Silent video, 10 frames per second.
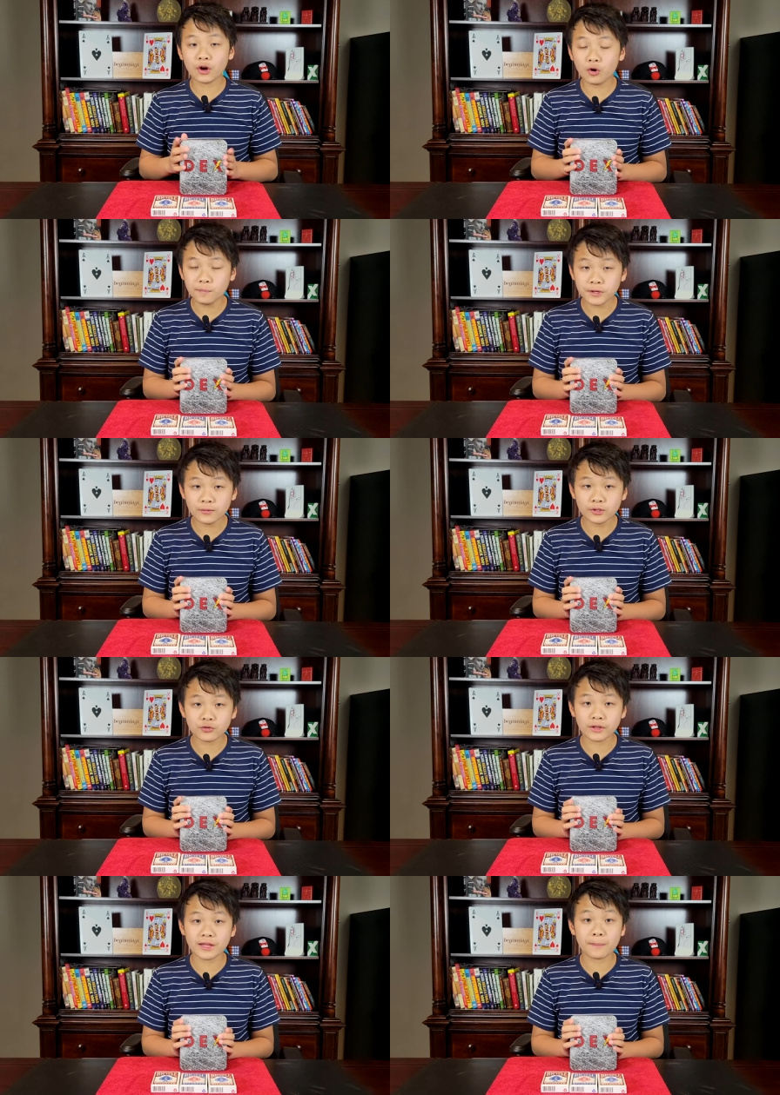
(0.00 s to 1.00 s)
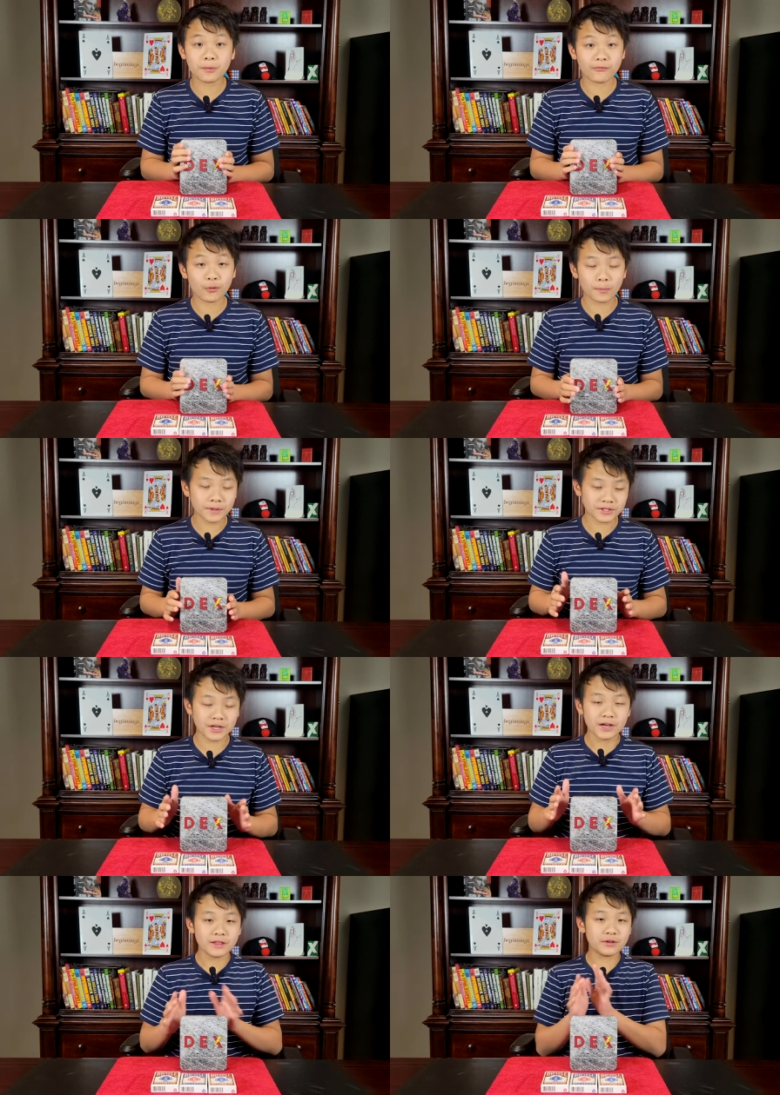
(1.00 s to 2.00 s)
hope you enjoyed that performance.
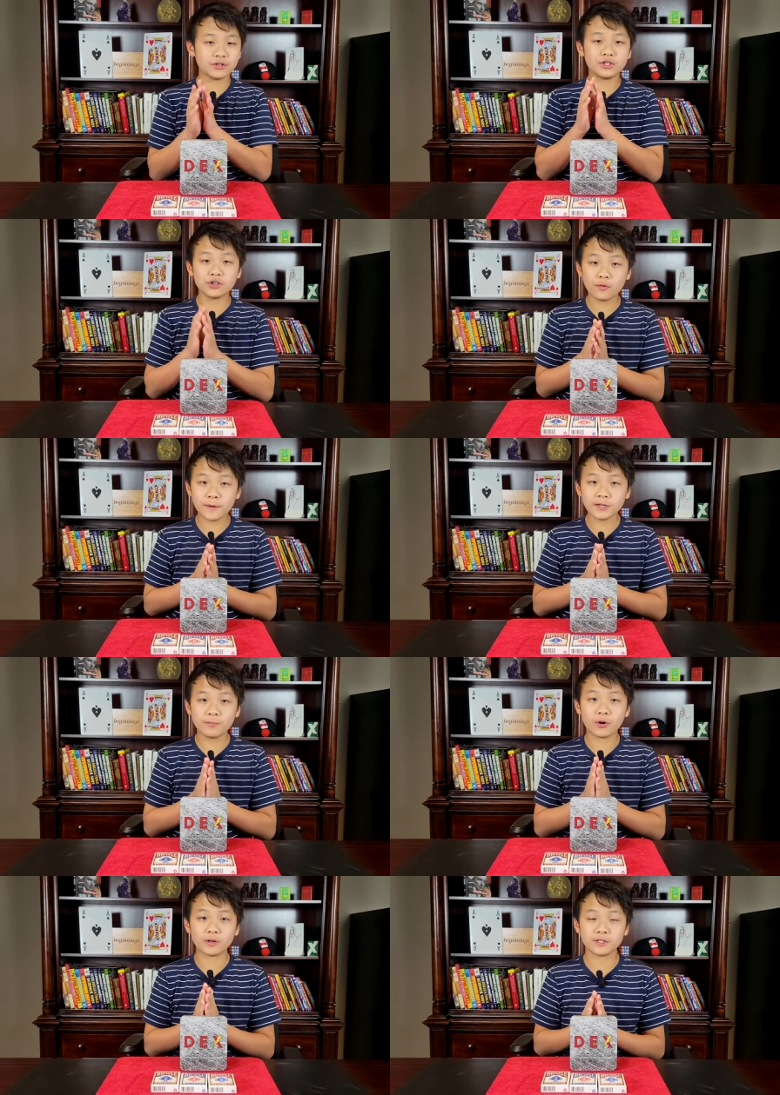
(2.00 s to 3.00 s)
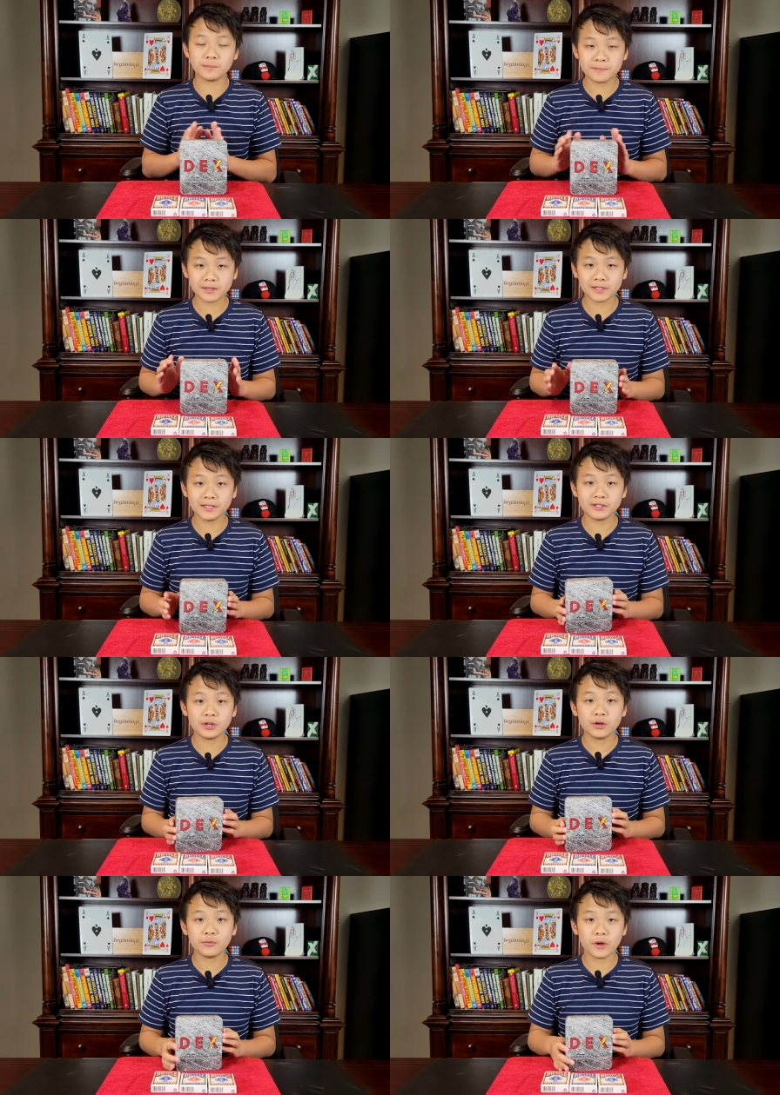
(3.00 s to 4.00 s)
There's so many
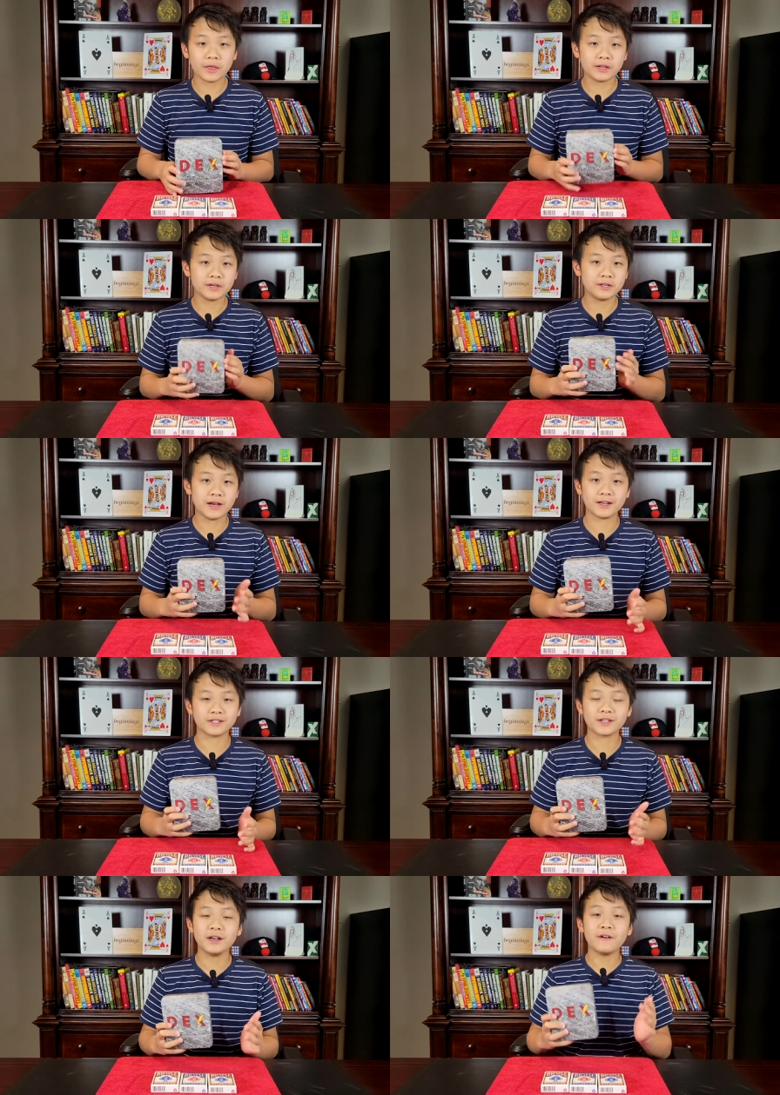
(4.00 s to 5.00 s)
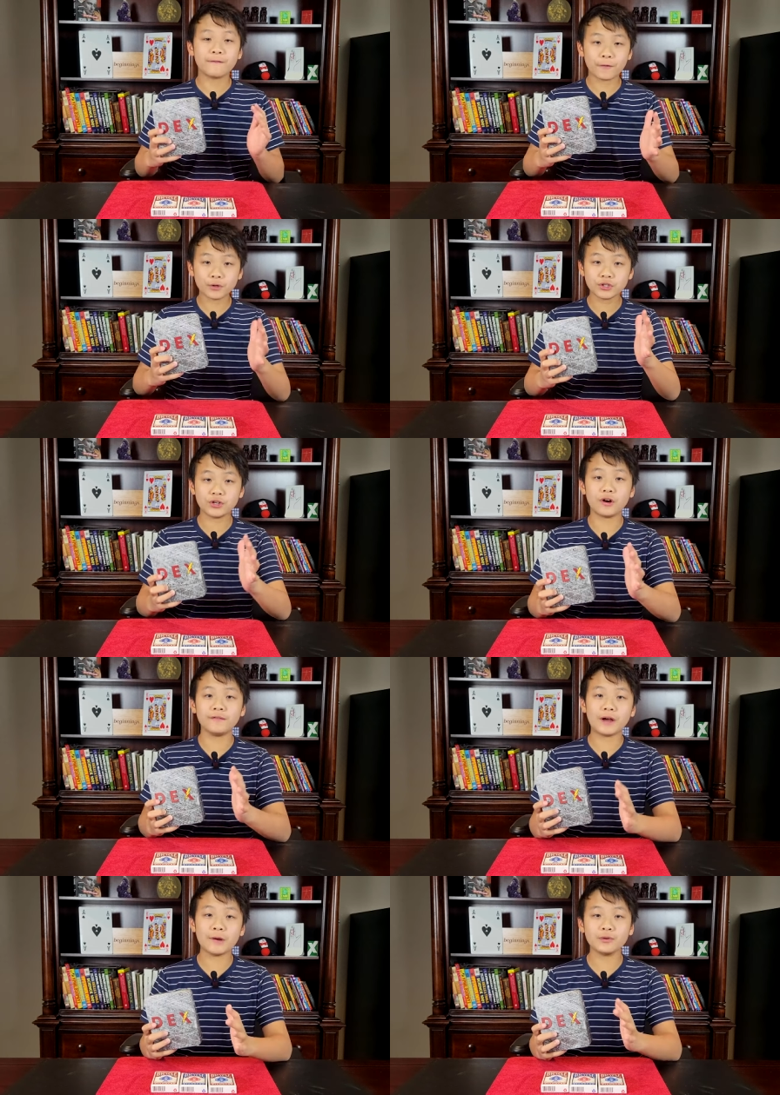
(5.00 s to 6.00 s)
possibilities with Dex. First
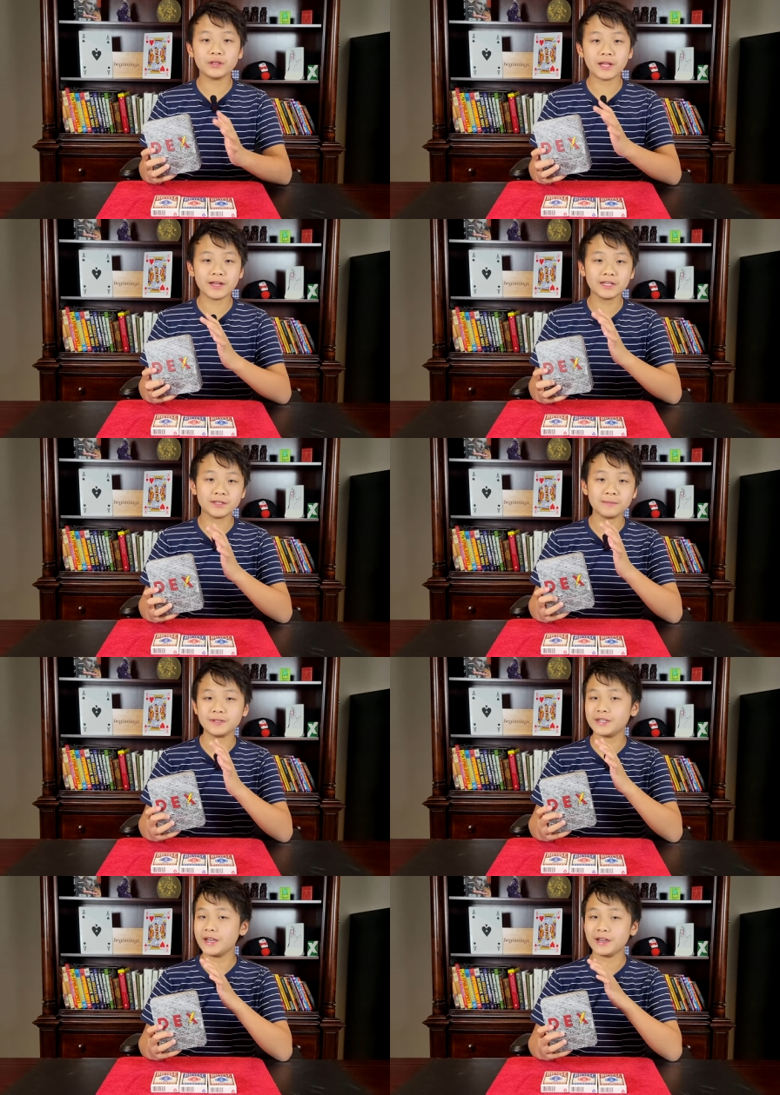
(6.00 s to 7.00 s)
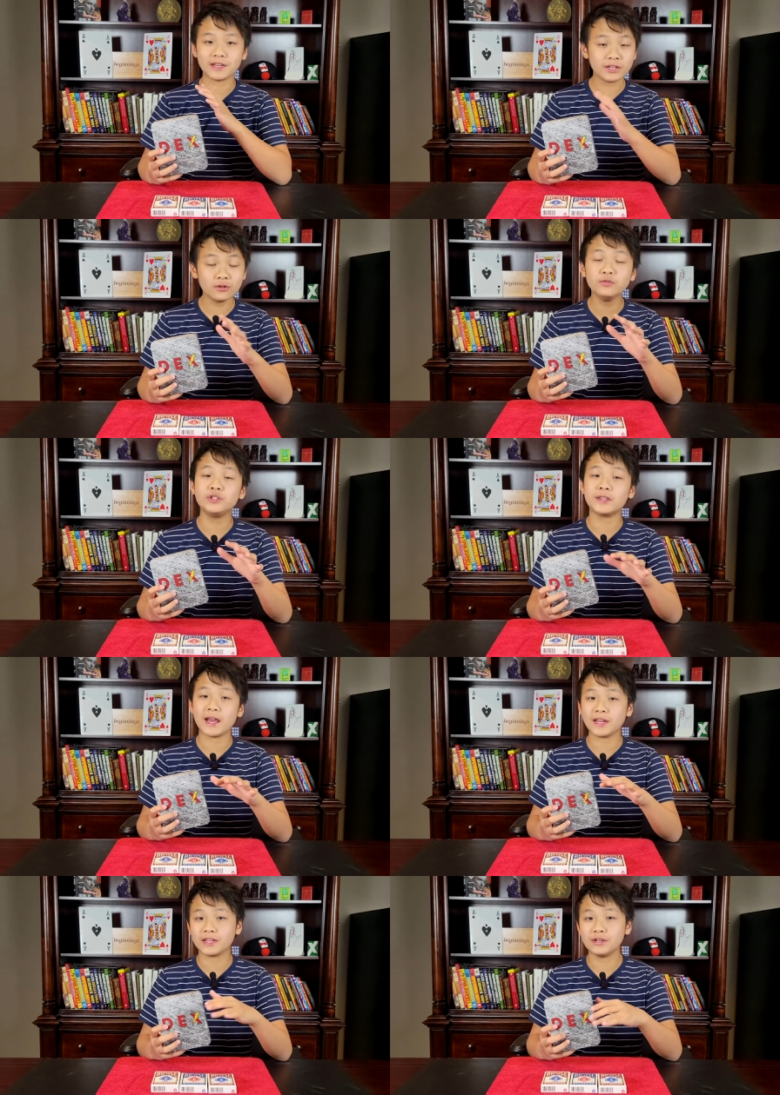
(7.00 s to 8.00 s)
off, I would like to say a huge
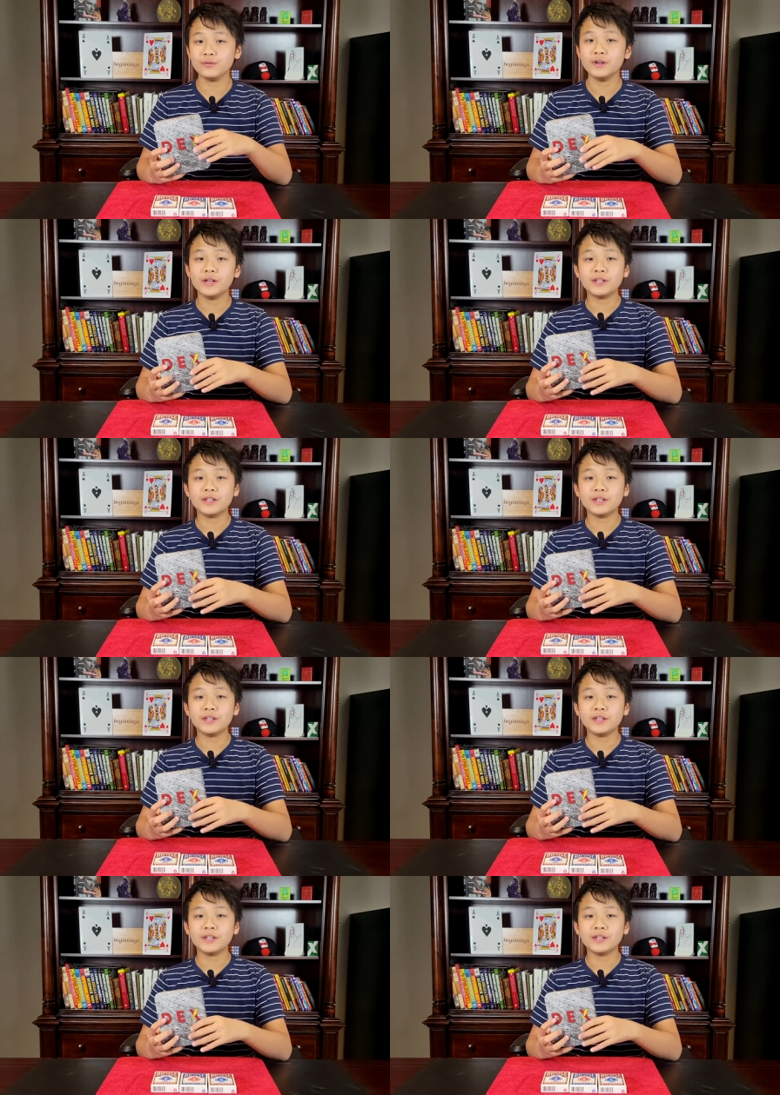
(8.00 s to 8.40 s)
thank you